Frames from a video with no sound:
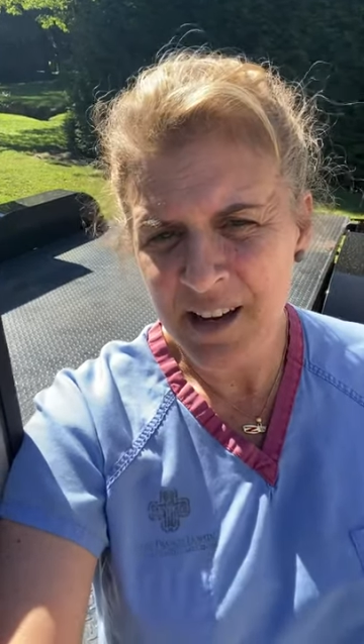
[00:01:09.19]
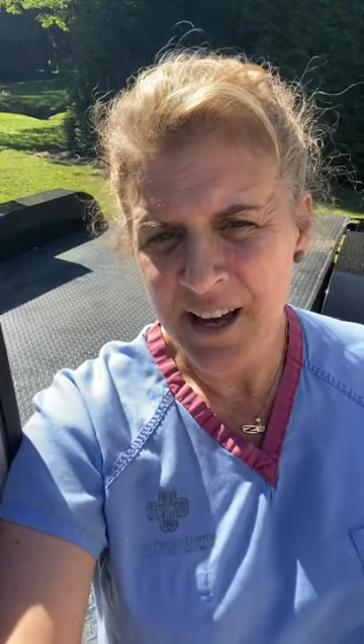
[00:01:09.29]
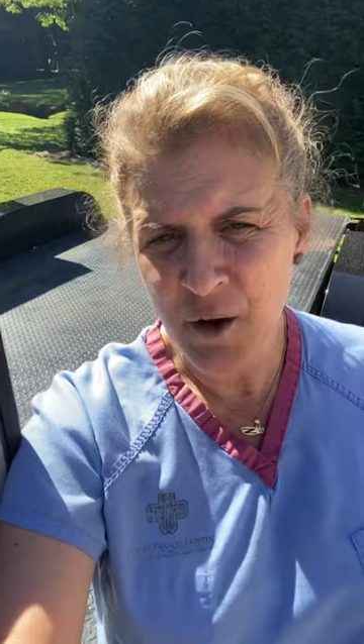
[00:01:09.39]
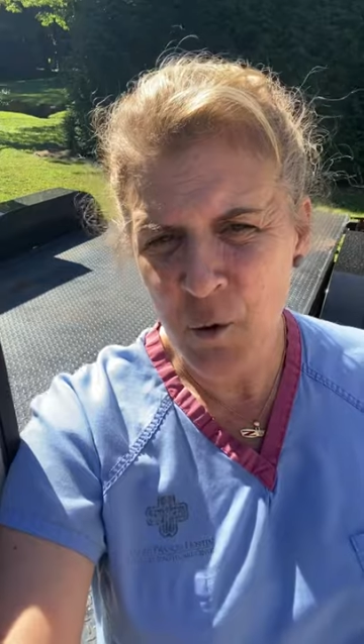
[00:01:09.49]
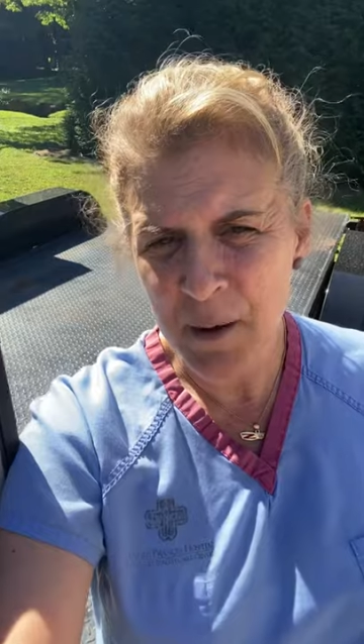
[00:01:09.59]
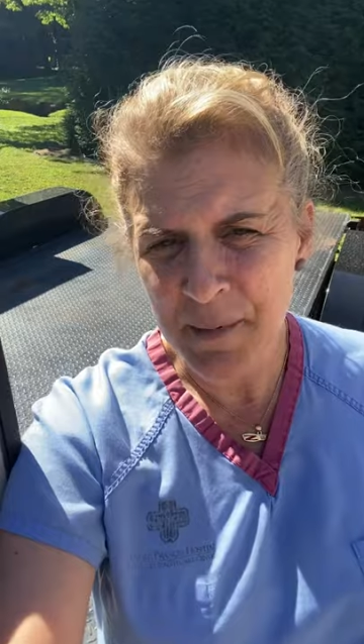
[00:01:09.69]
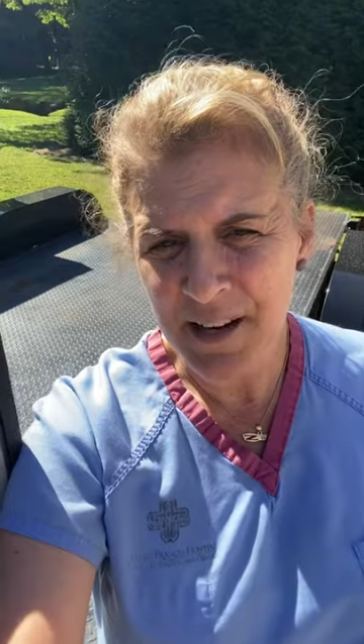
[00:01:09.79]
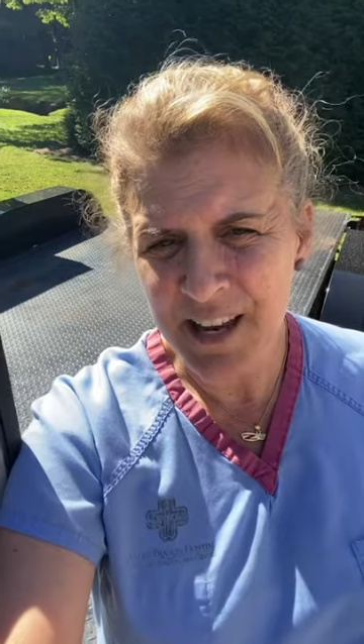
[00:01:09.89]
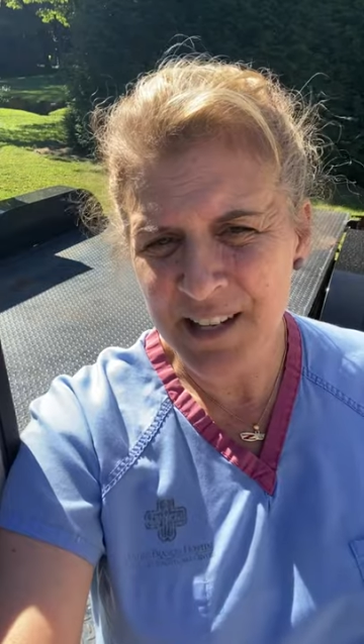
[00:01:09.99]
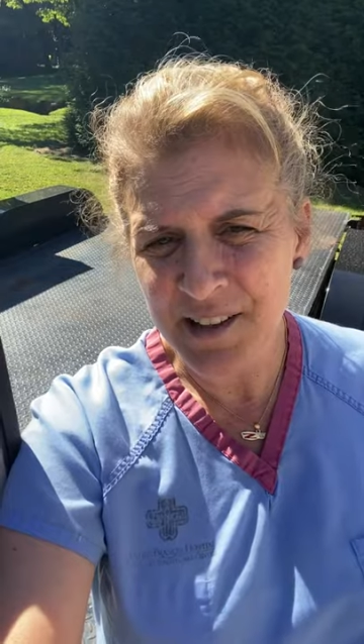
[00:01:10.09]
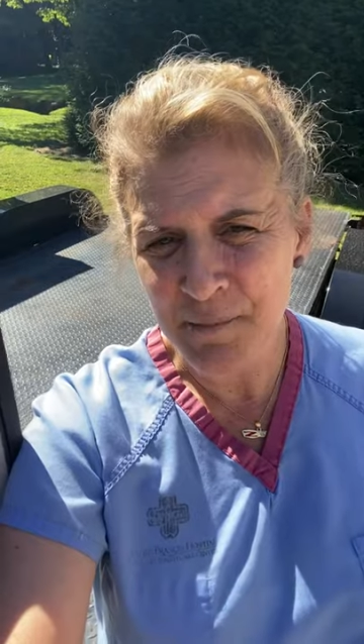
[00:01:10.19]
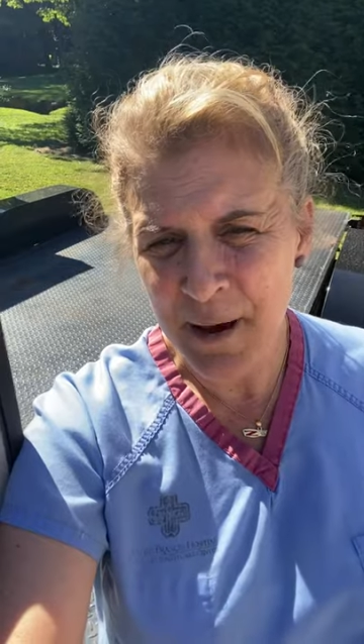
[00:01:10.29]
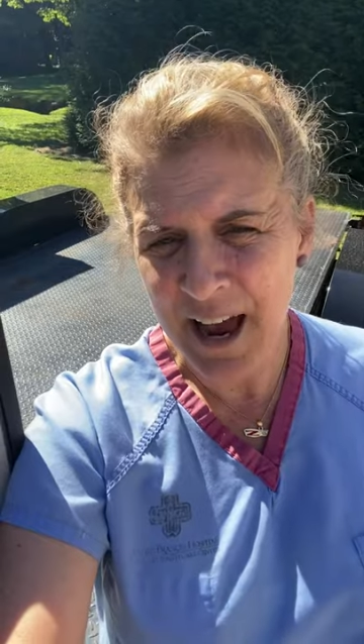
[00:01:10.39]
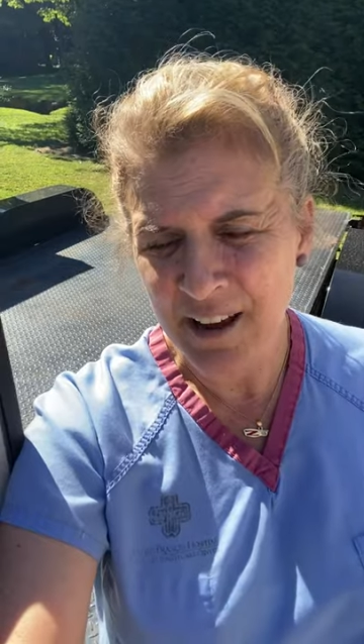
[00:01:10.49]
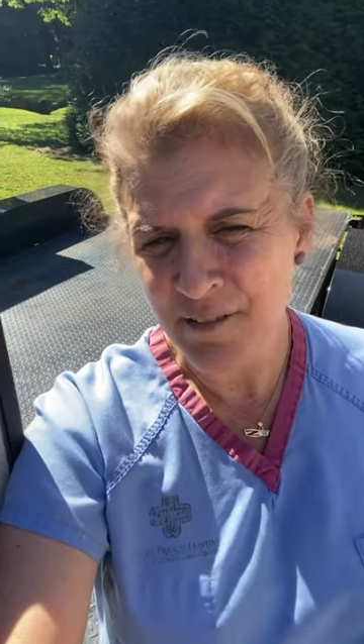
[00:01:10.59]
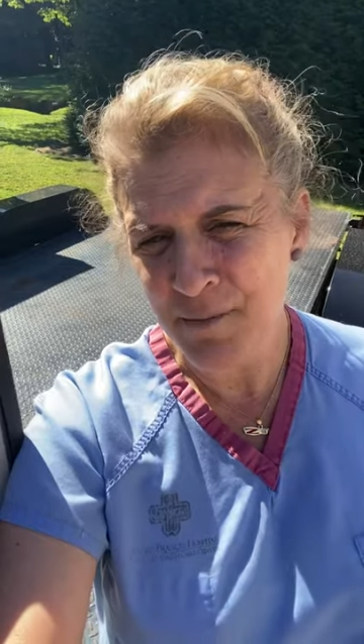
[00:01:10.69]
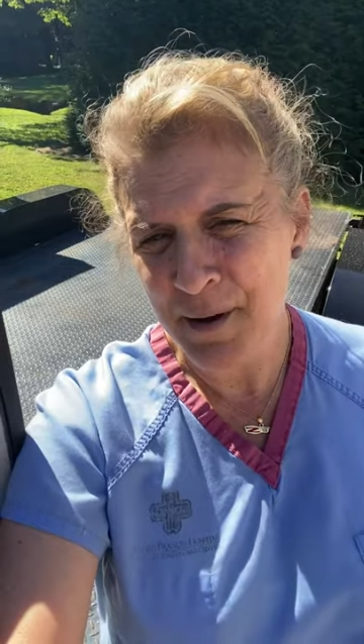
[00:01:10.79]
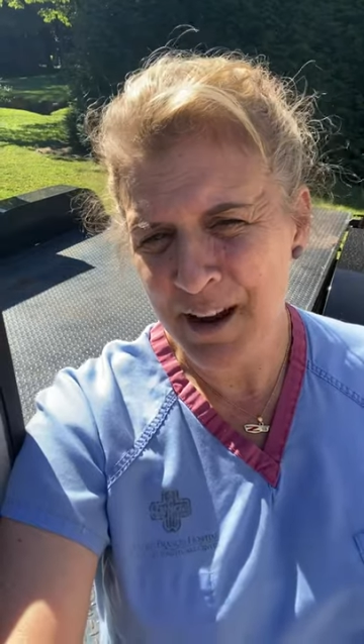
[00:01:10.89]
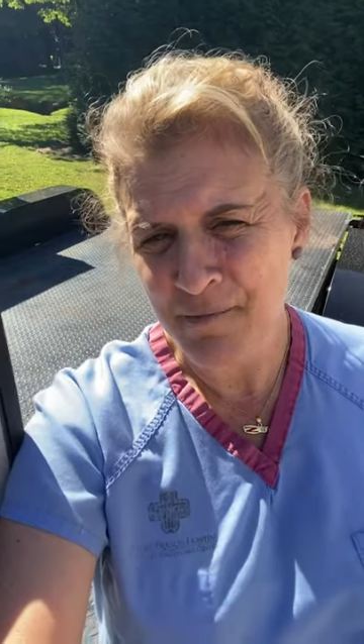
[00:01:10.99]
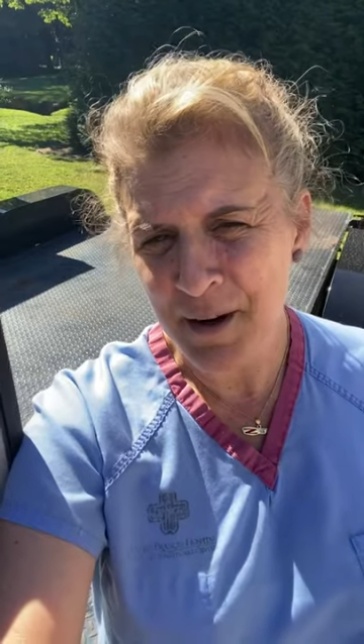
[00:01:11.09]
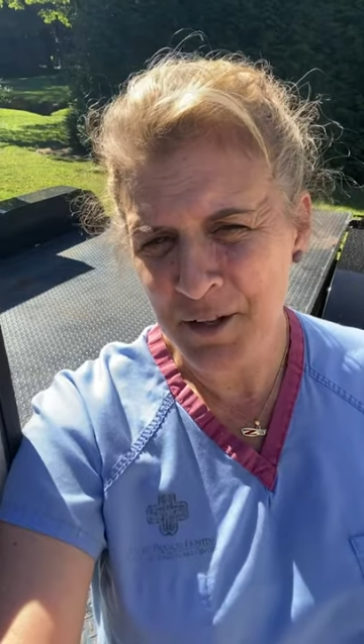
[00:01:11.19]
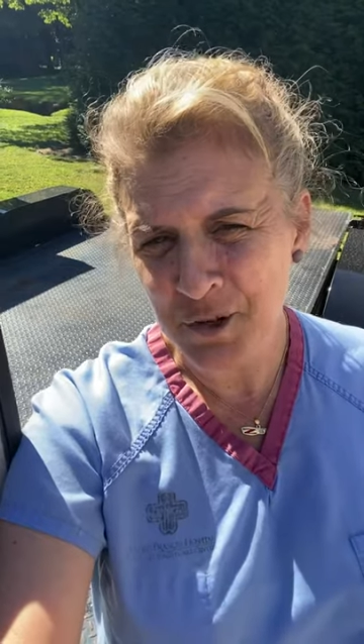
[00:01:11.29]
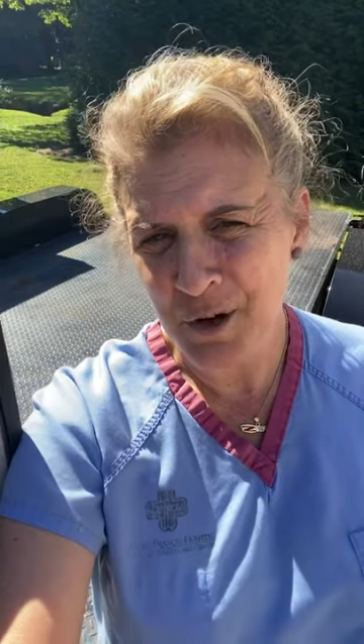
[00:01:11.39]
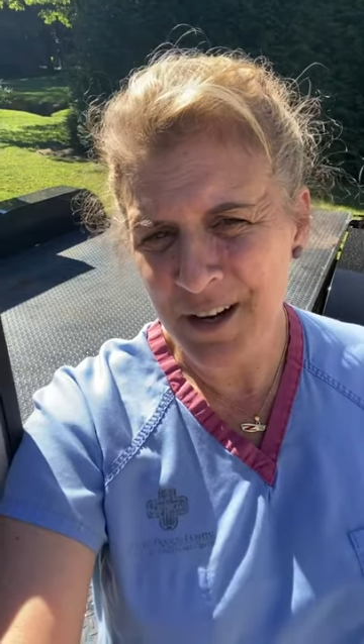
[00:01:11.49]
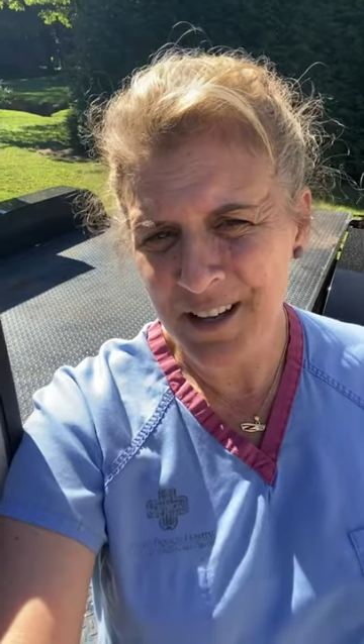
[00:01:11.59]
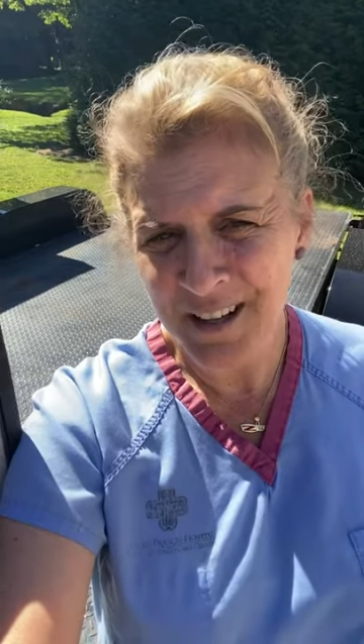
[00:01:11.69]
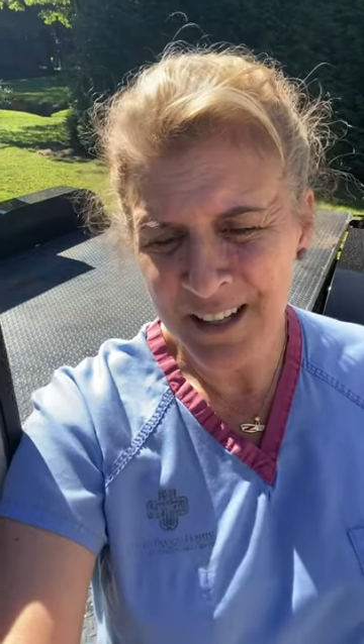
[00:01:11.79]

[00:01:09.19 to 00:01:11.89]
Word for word: equipment into the back of the bed of my truck.